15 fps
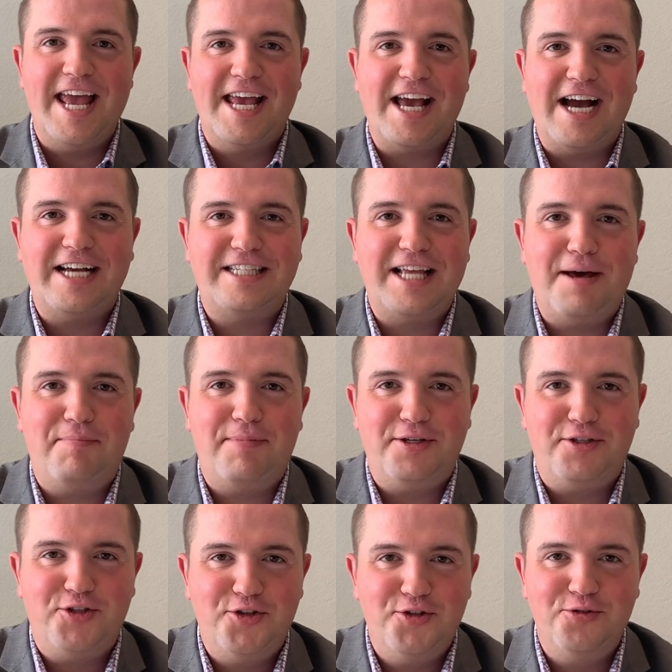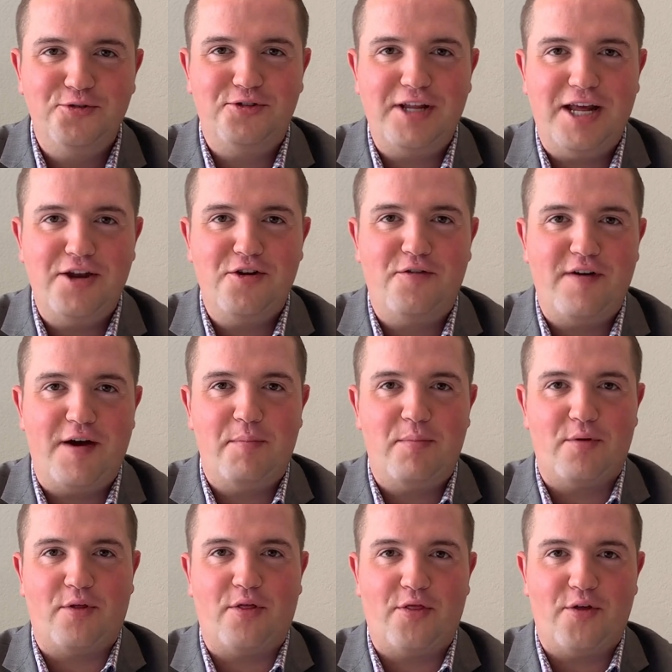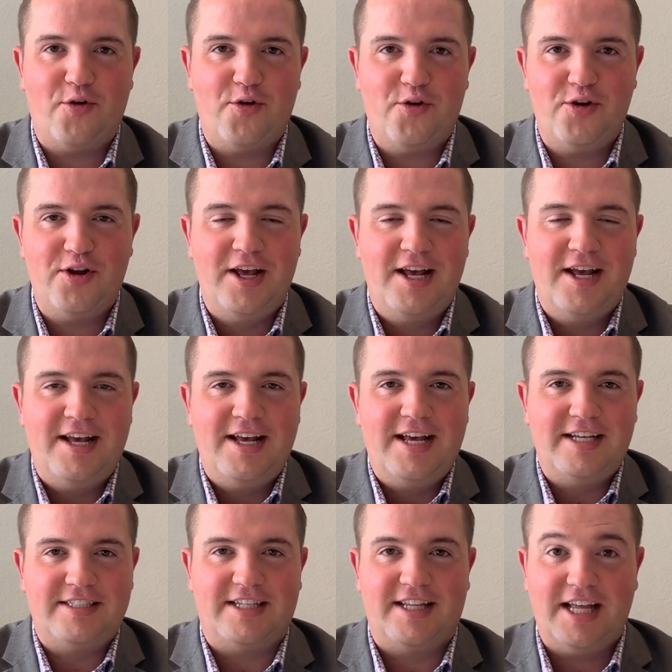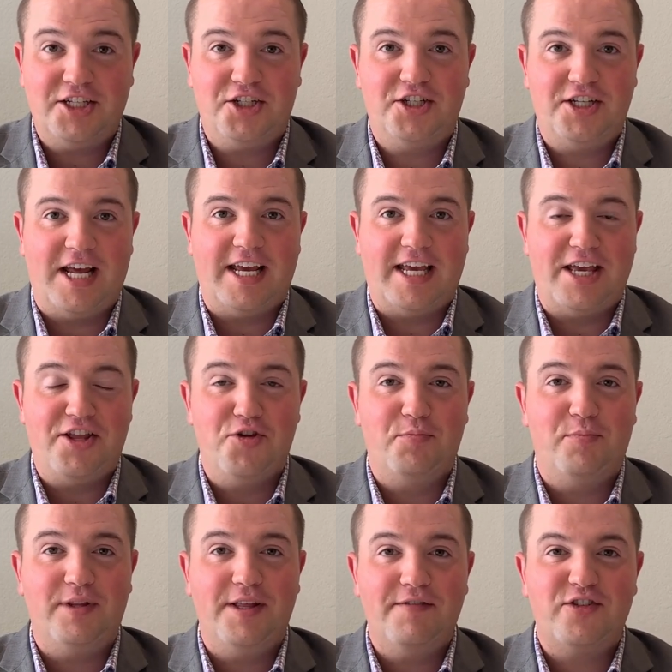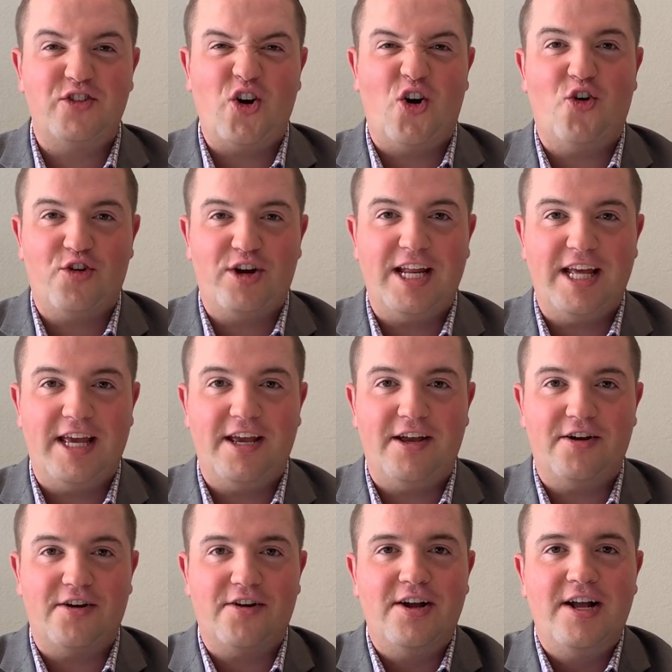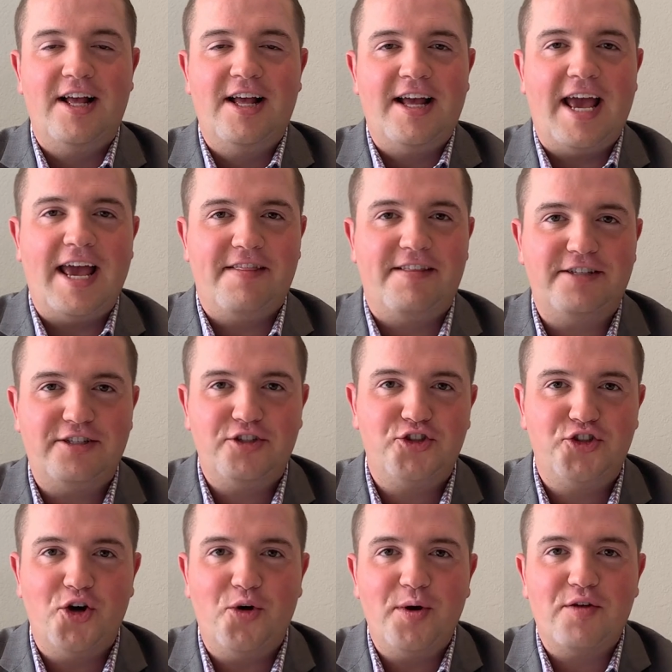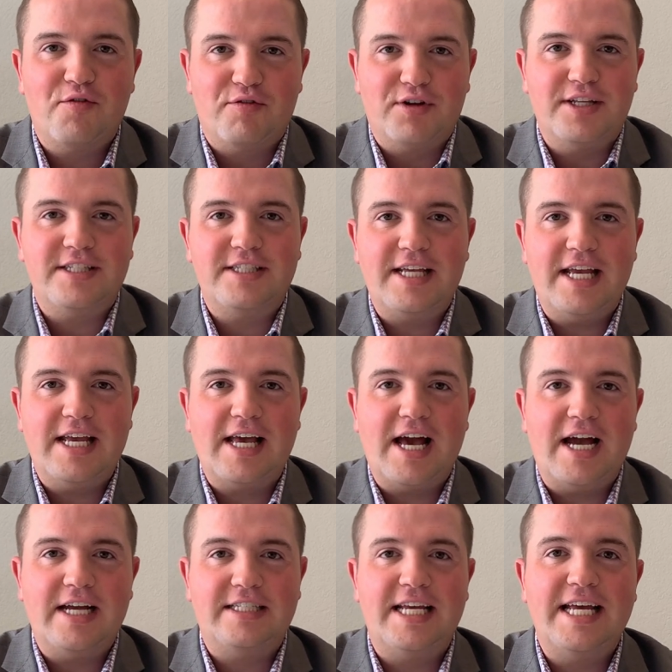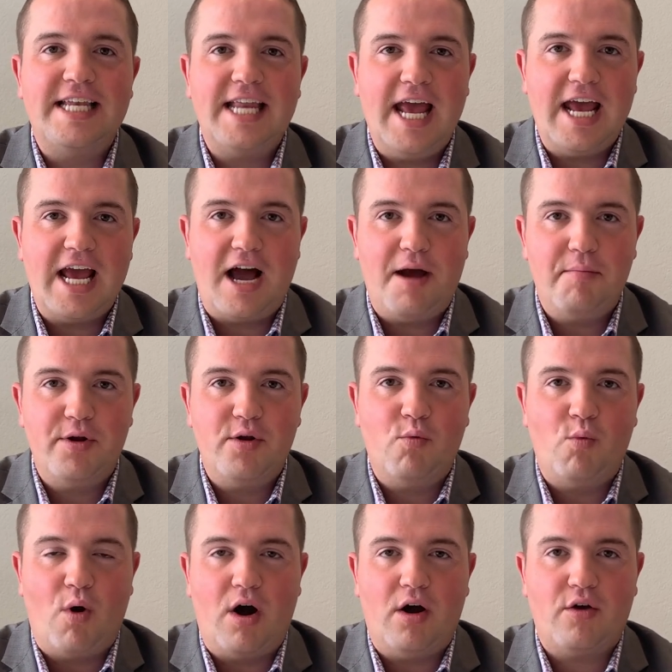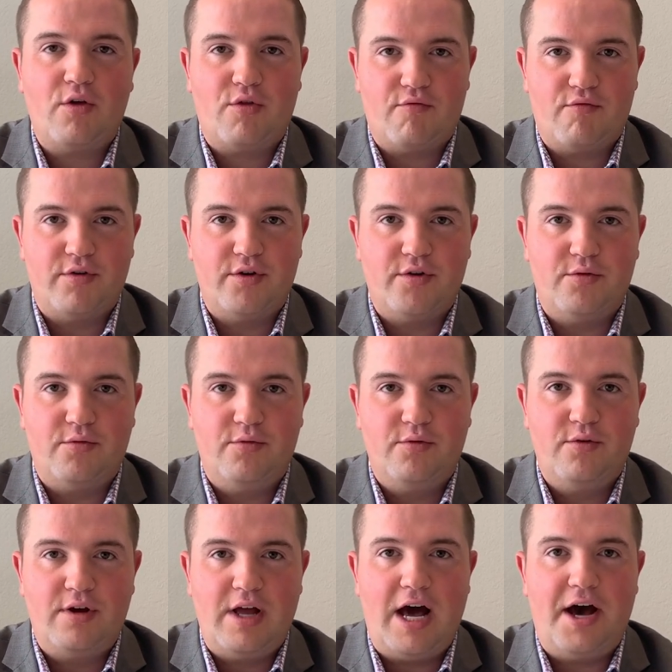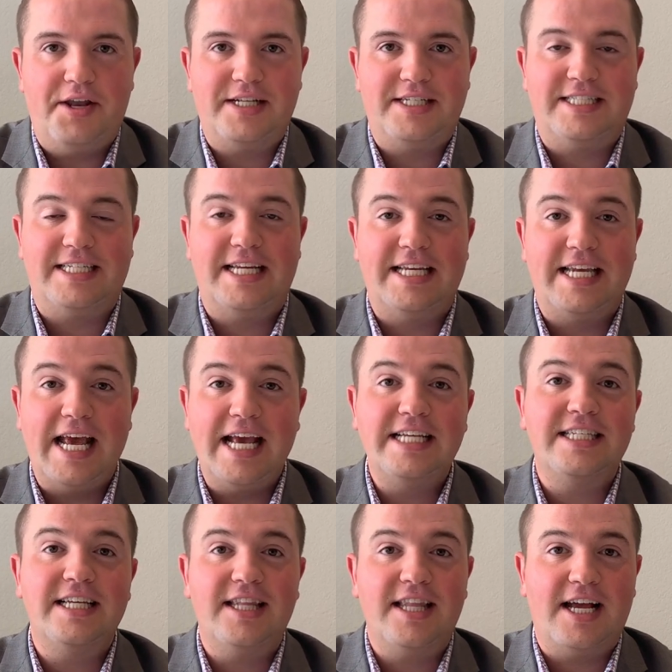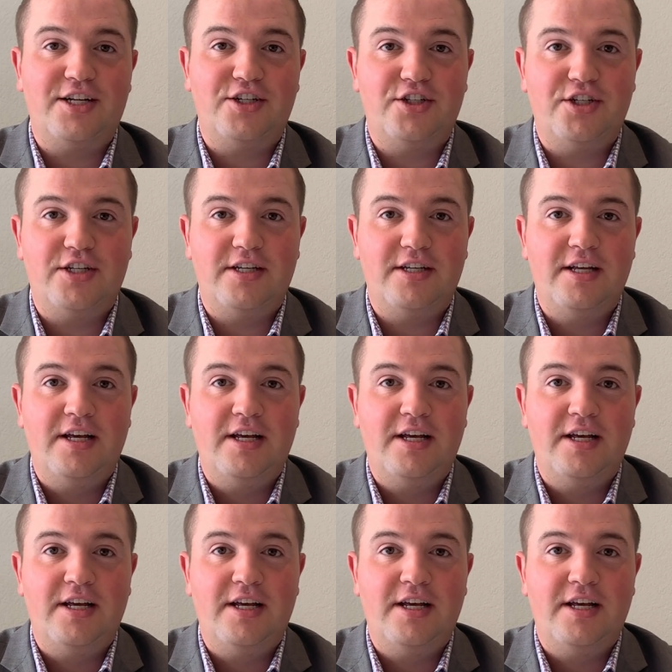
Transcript: guys, happy Tuesday, November 3rd. It's election day. Can you believe it's already here? Hey, this is Joey, the real estate guy. Today, I'm going to walk through how does today's election